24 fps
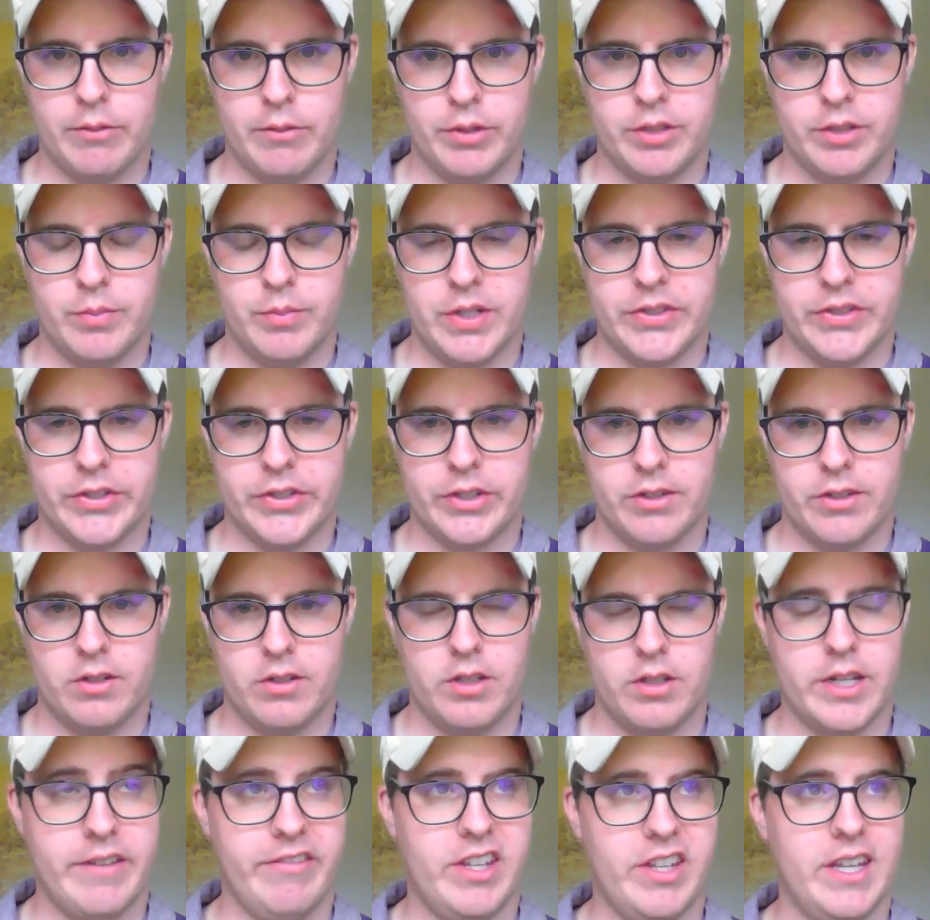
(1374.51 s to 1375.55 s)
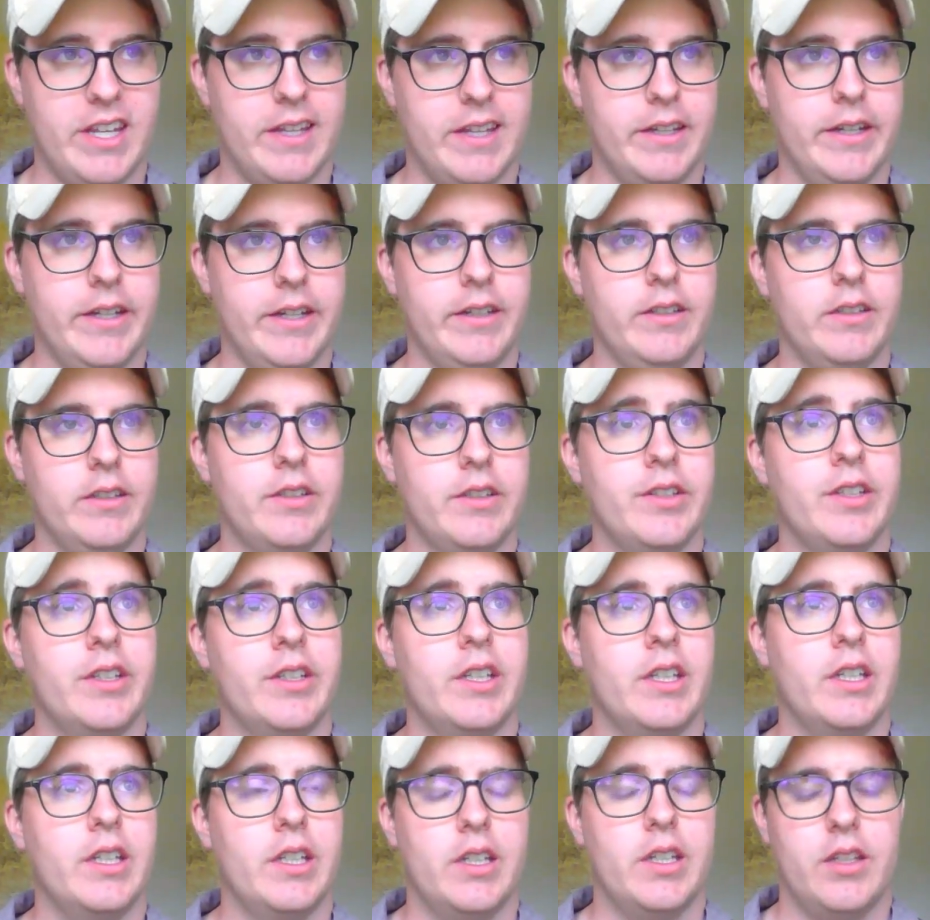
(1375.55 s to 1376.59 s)
which means there's a lot of killing,
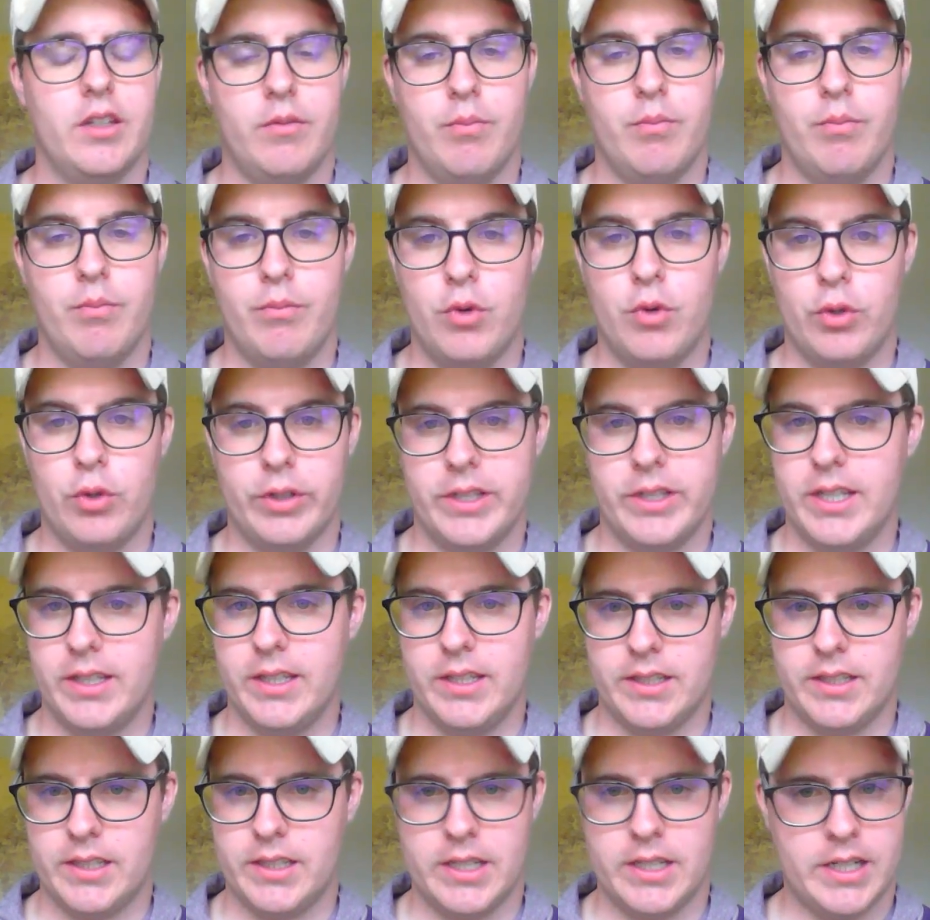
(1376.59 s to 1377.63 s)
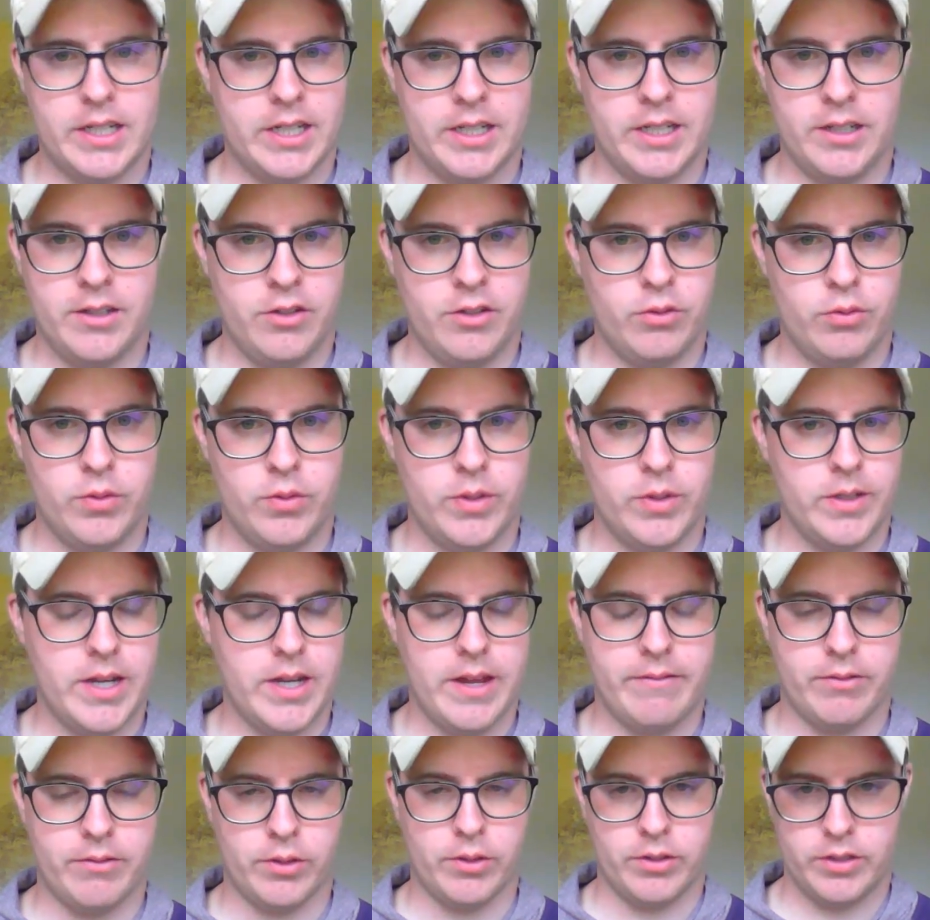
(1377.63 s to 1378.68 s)
more killing than any other war
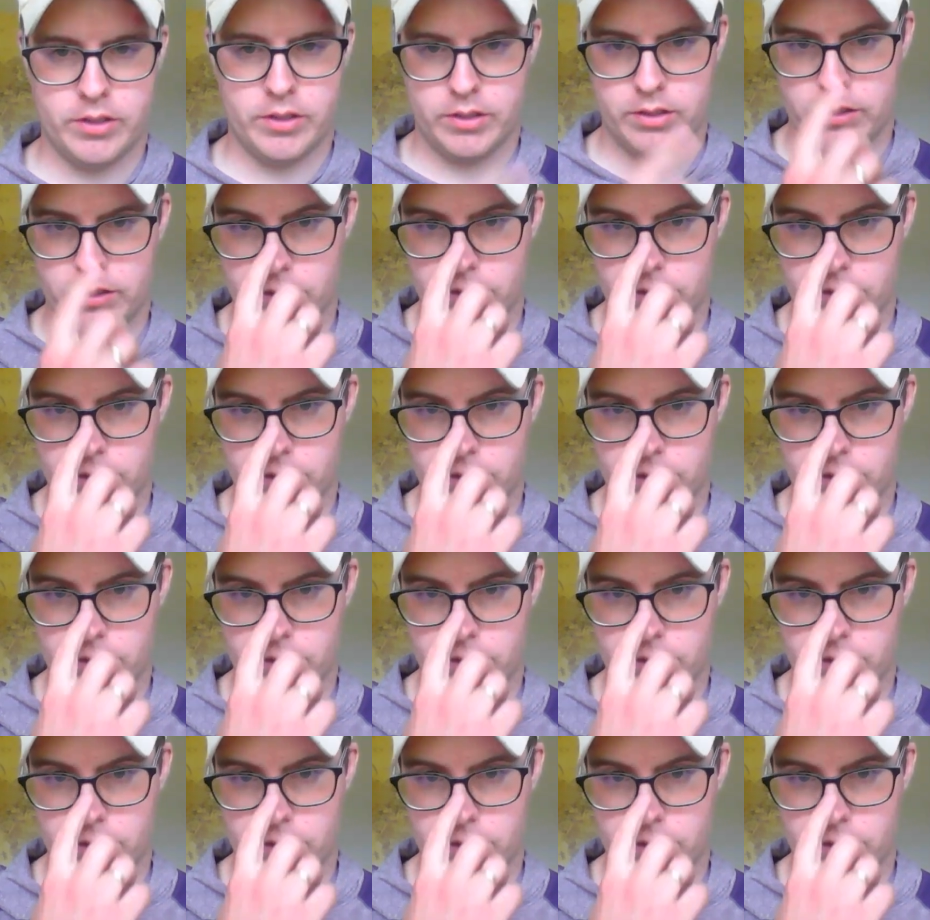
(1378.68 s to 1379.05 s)
ever.